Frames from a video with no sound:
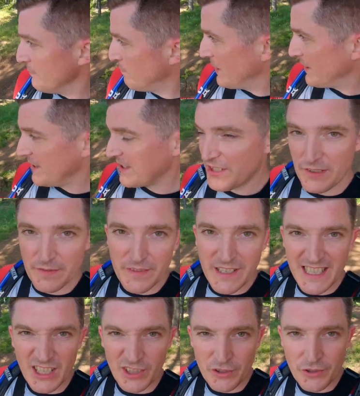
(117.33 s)
But this is
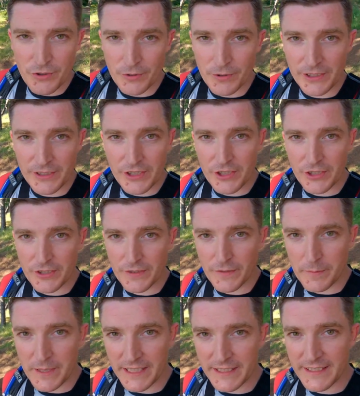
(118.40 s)
very unusual conditions for
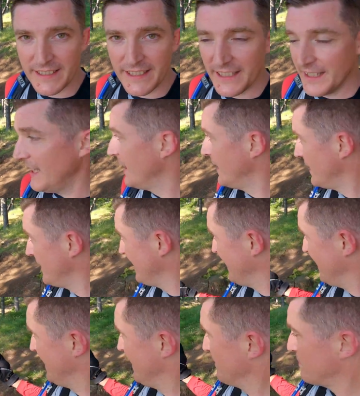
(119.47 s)
me today.
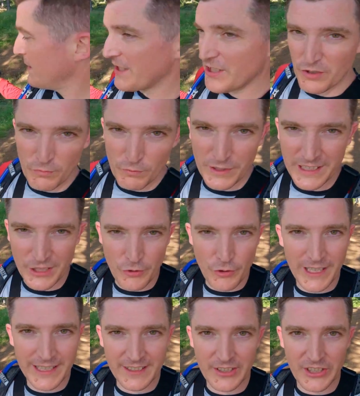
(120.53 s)
The place is really dry
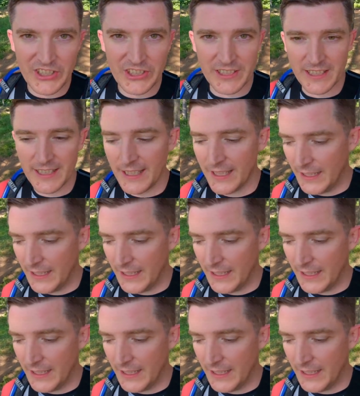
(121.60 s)
and dusty.